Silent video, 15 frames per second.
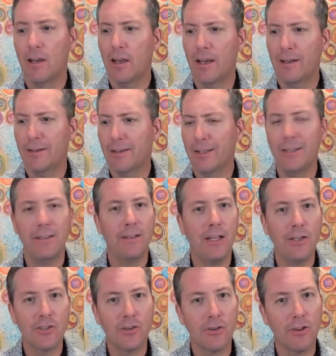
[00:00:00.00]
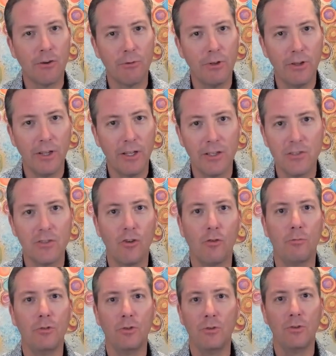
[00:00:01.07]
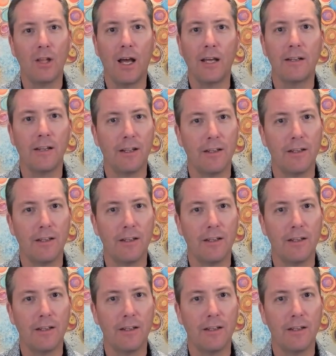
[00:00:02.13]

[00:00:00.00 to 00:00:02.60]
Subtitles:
And in nature, there really is no blue light